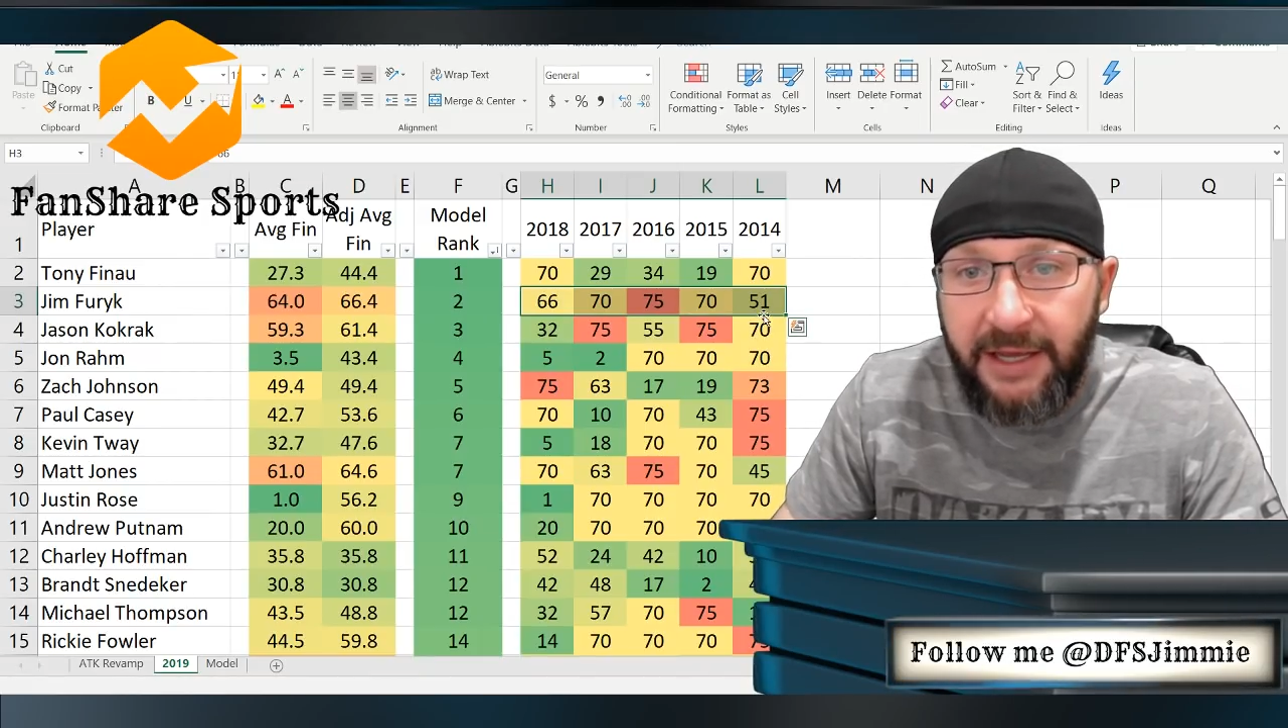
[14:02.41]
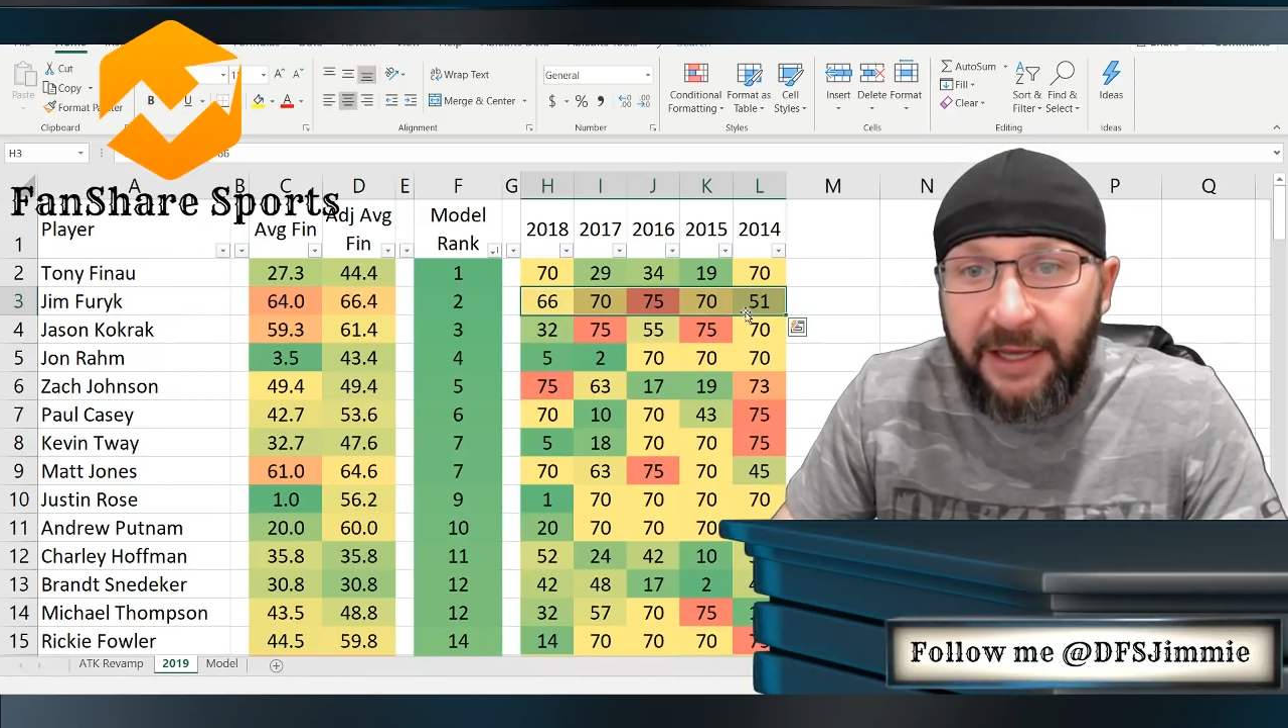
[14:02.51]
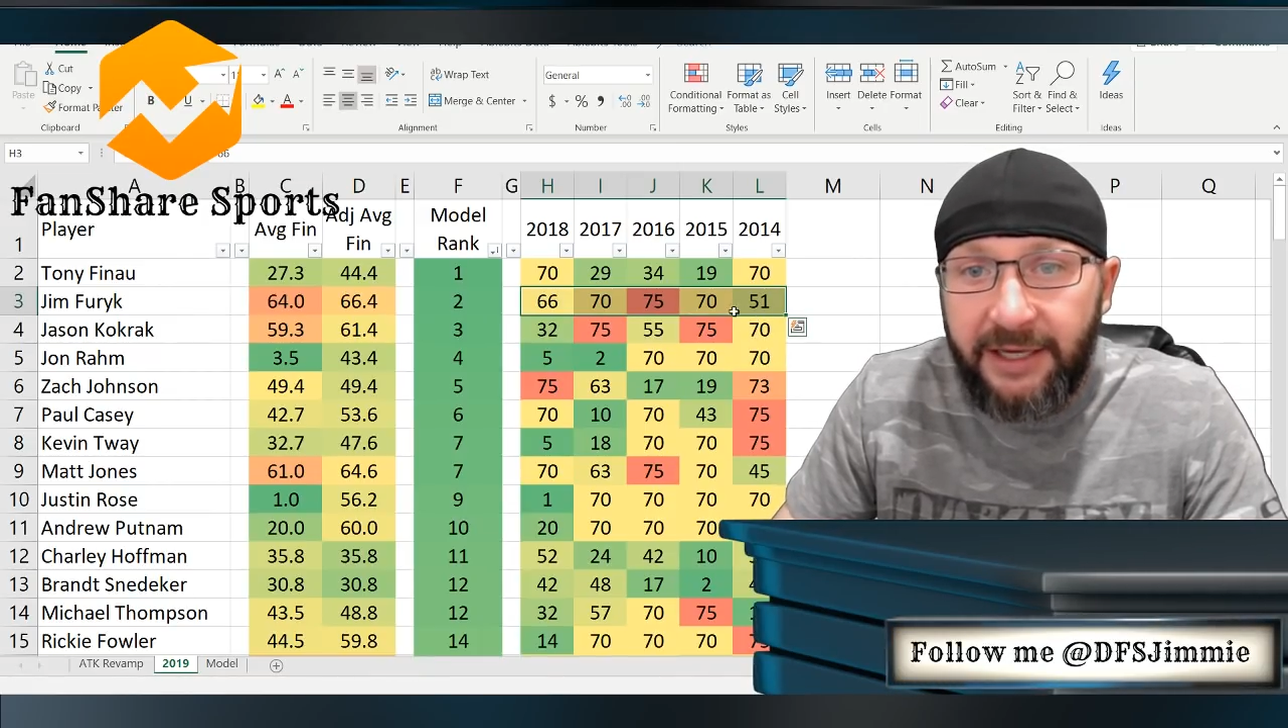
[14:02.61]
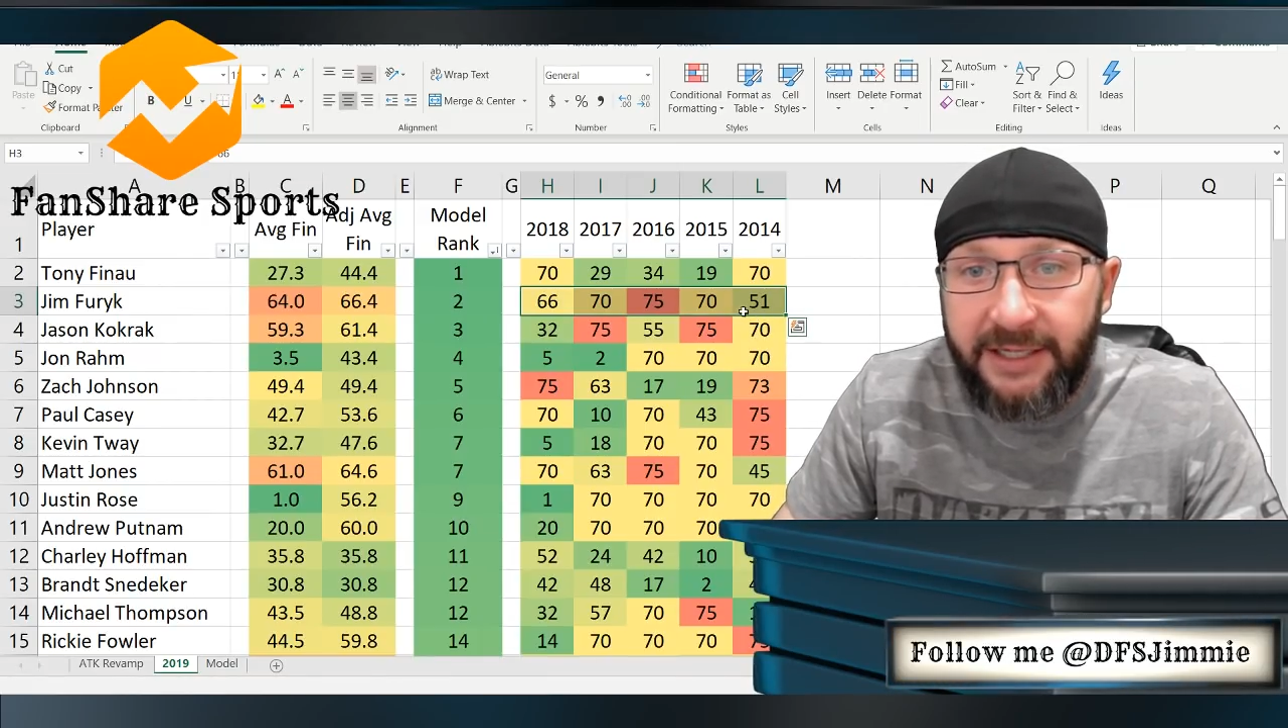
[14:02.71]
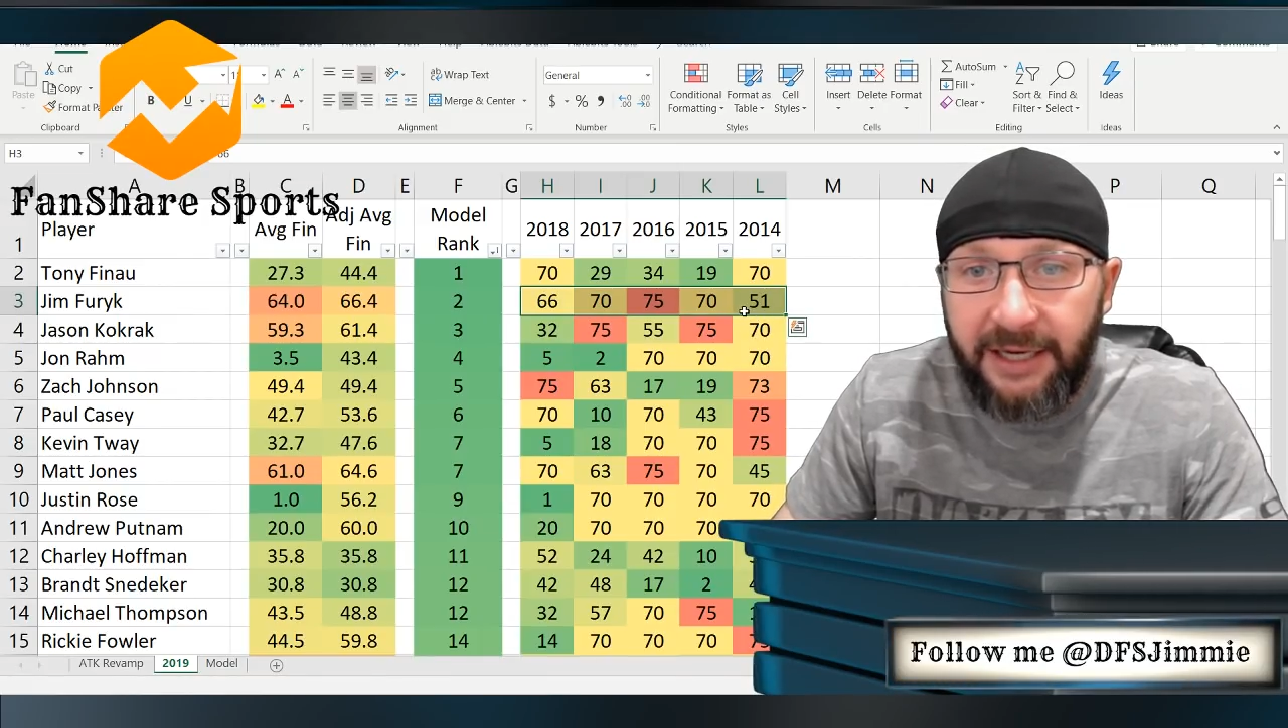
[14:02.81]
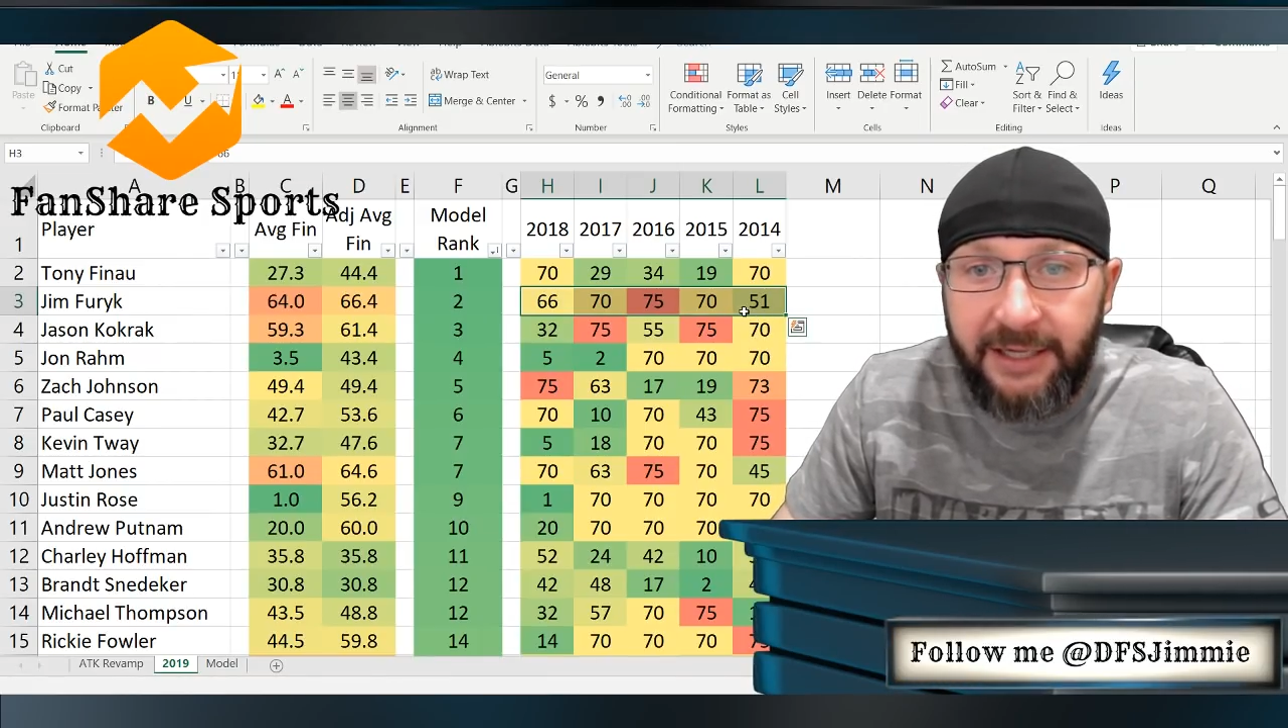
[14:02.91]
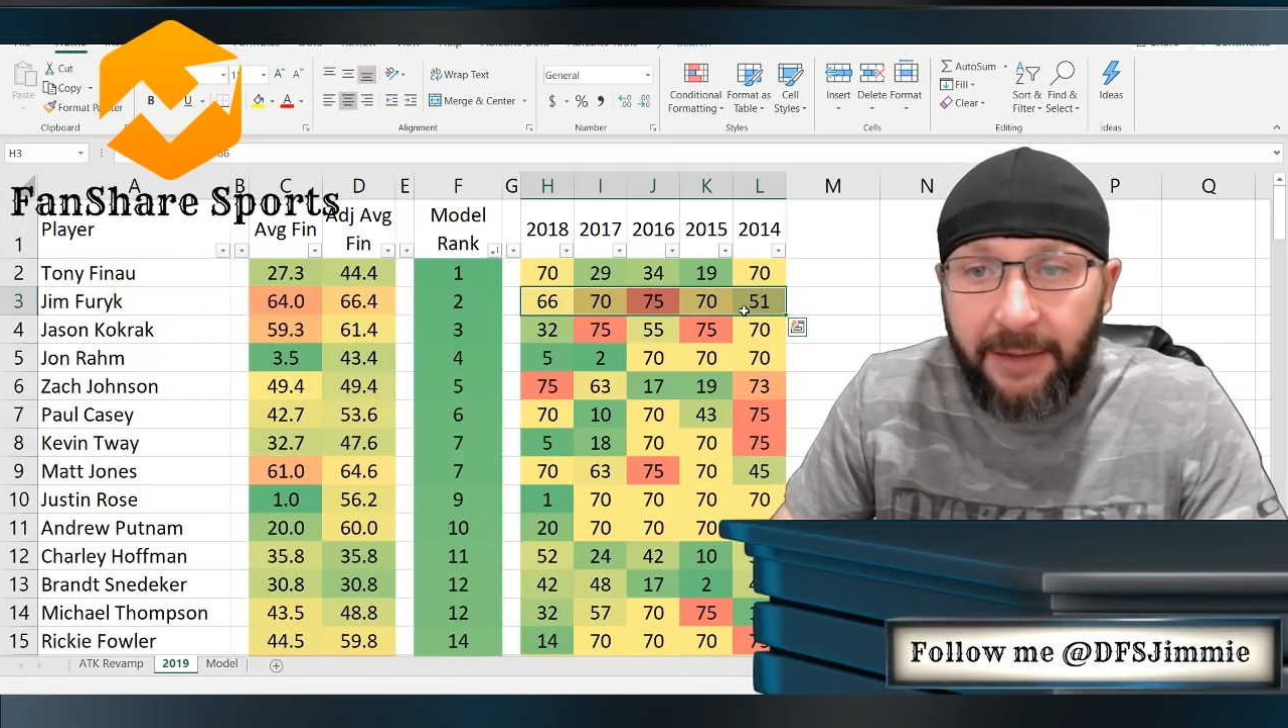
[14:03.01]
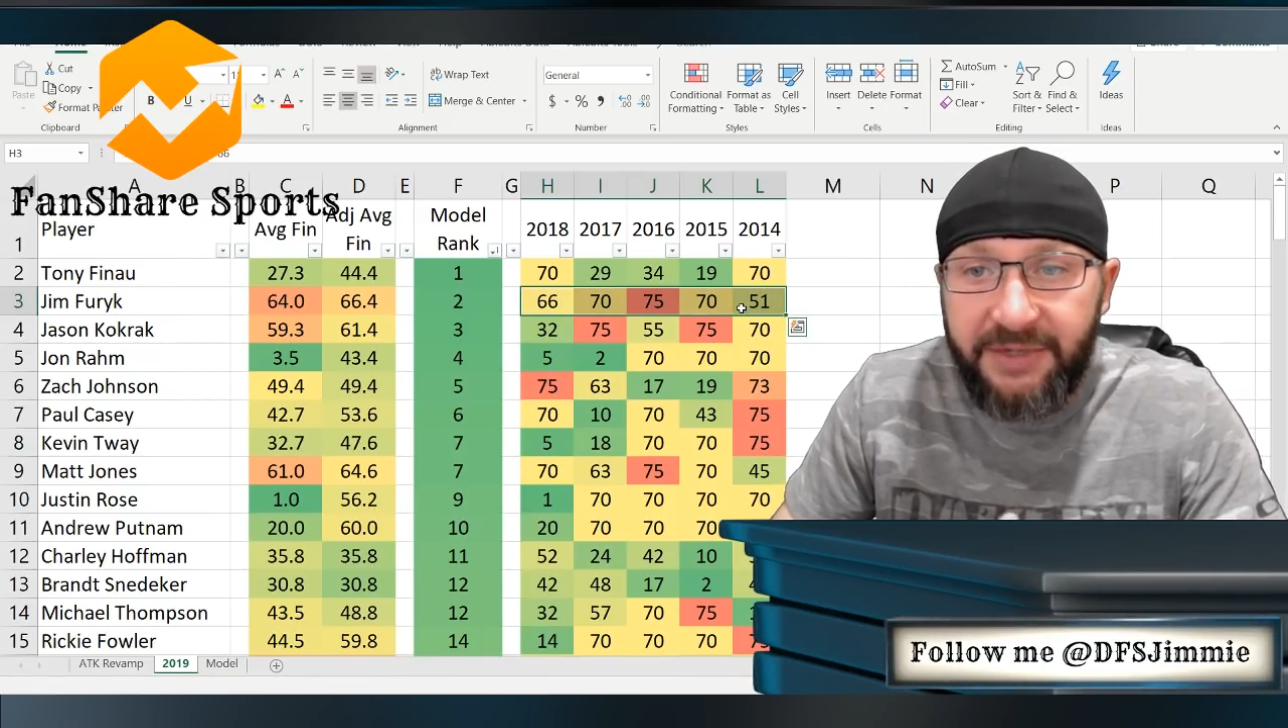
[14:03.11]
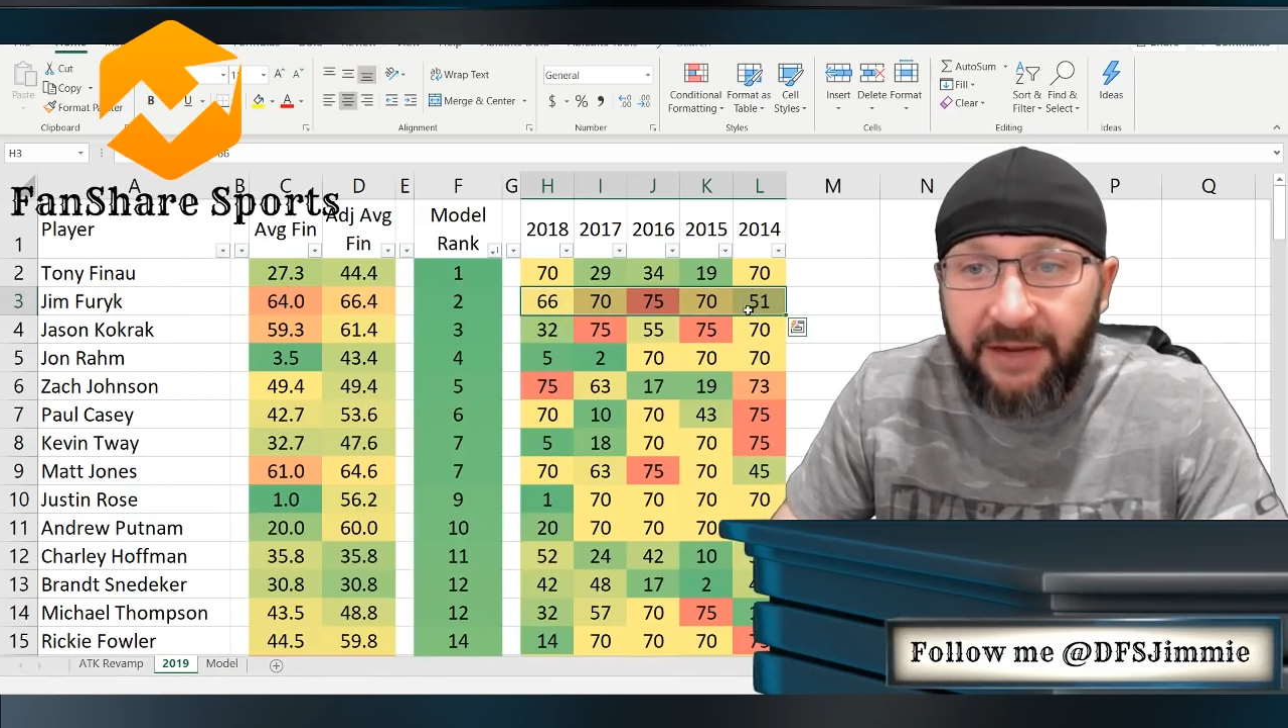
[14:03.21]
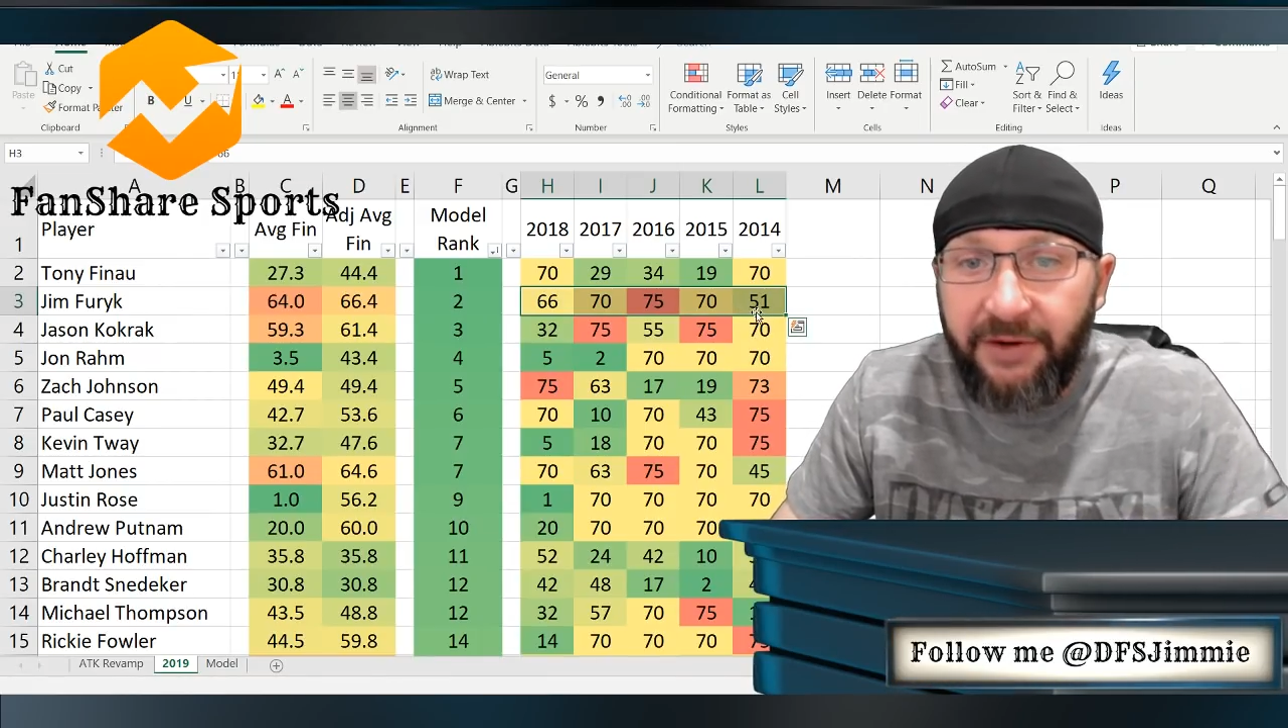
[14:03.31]
inside
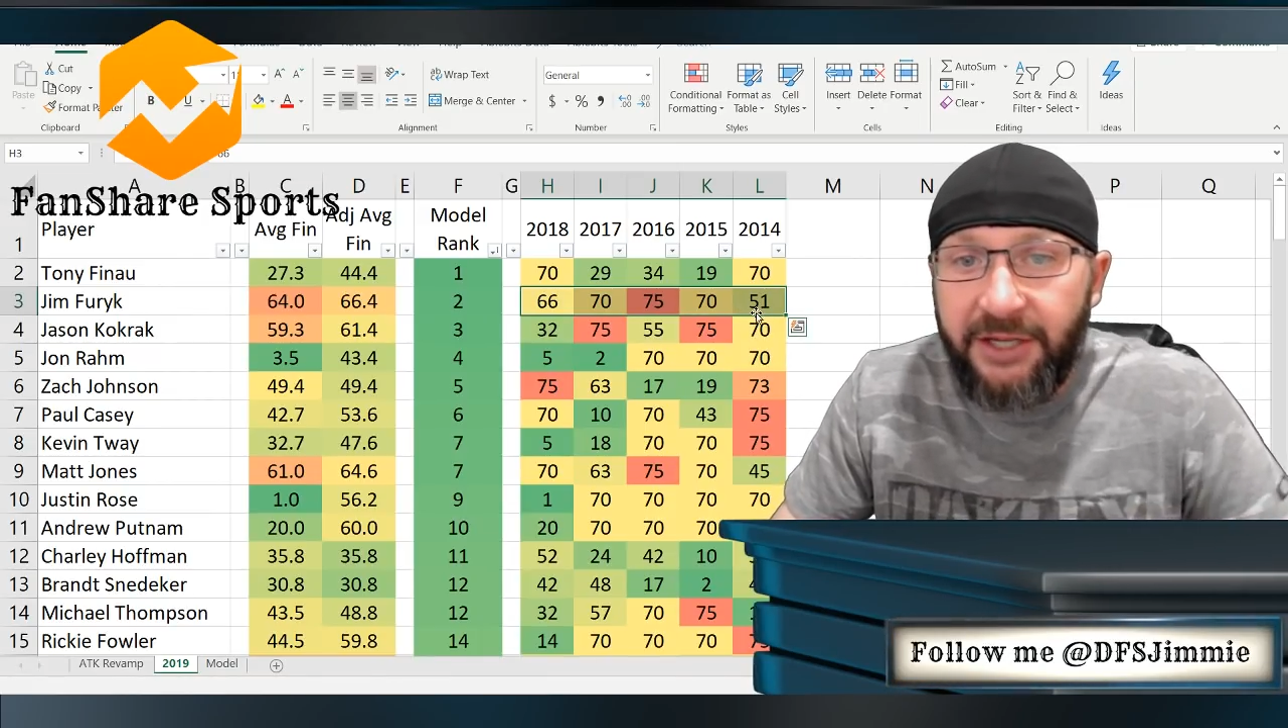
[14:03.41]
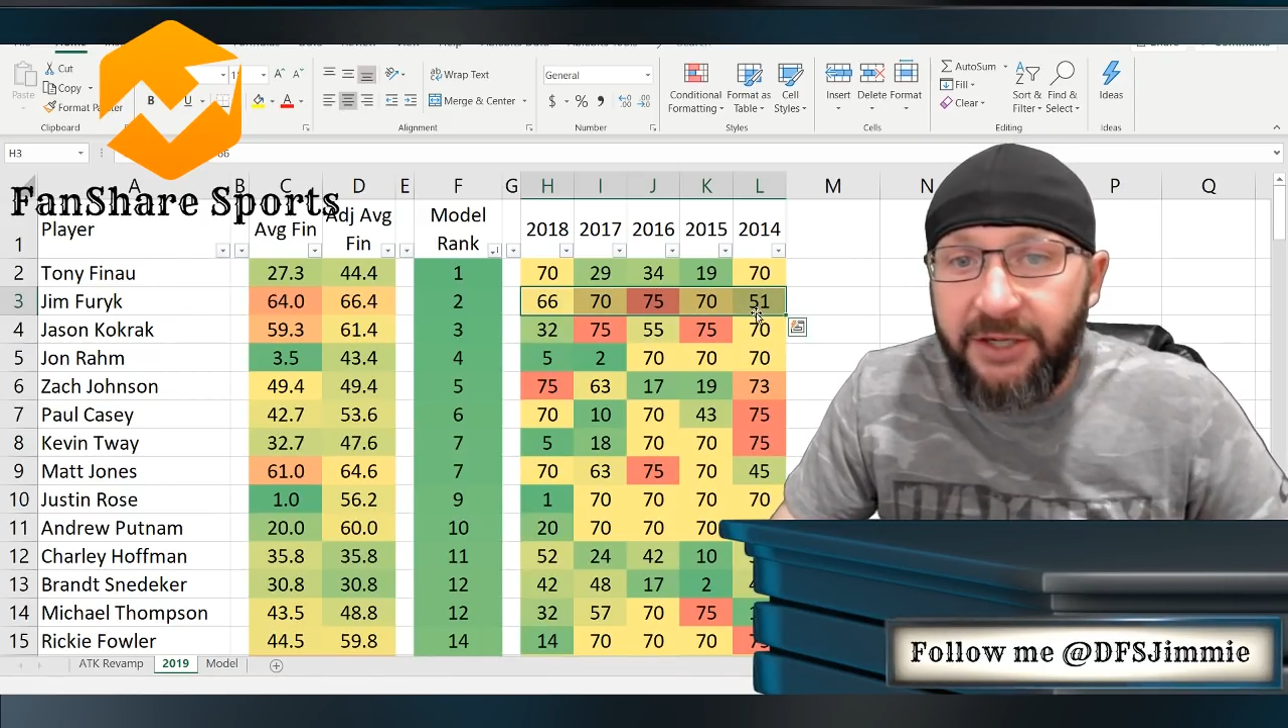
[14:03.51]
top 70.